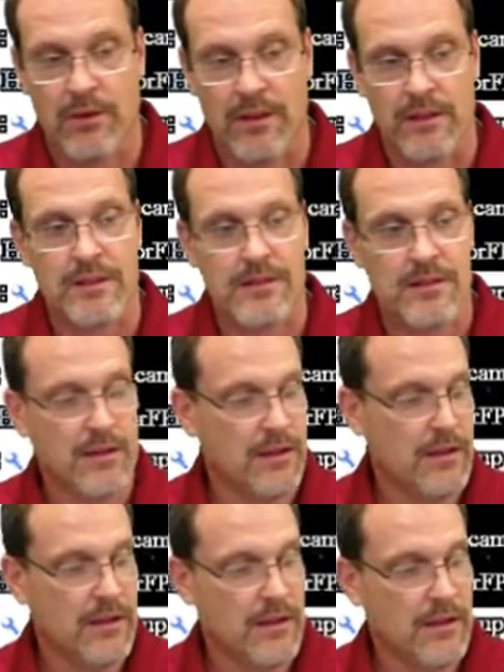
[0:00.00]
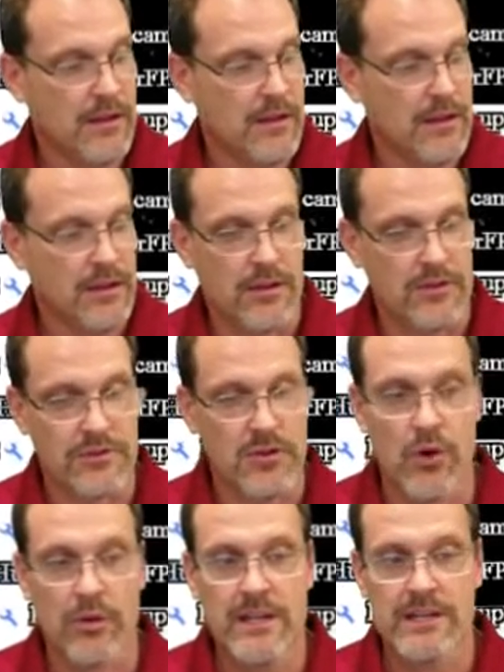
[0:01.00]
of these. There's
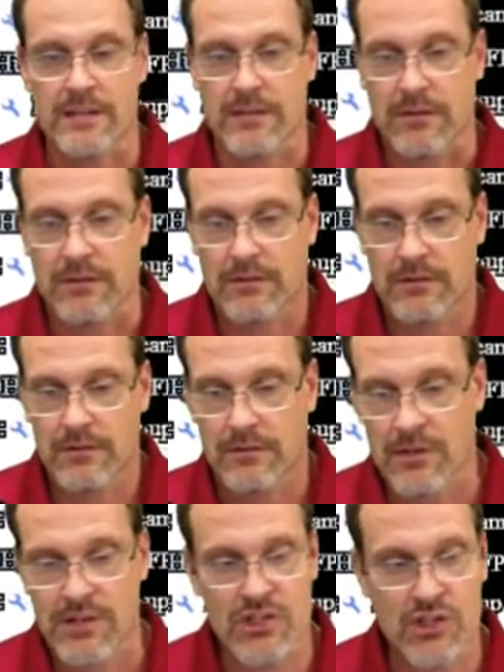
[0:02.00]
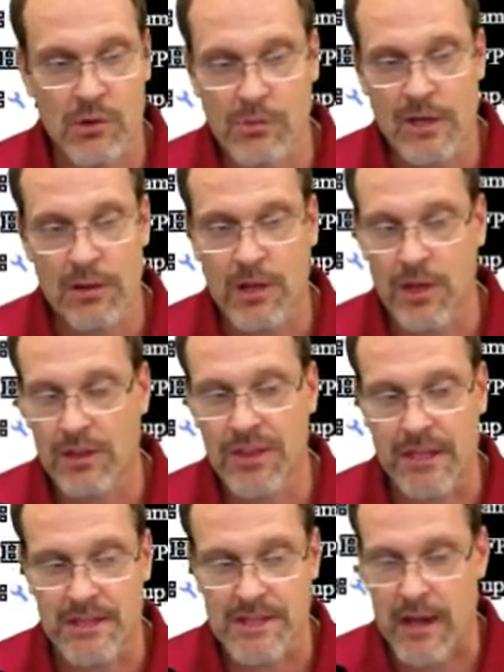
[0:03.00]
no reason to. There's so many good
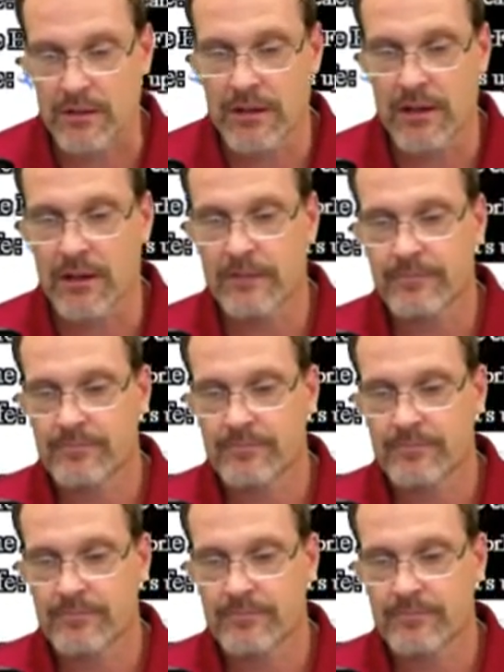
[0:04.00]
things out there.